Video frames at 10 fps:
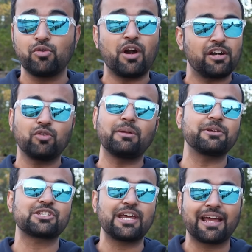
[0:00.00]
Do not do the
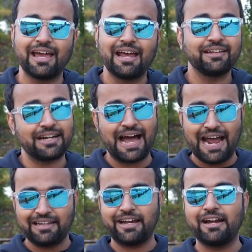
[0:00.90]
mistake that
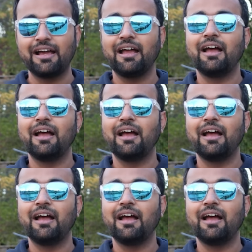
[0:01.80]
I did.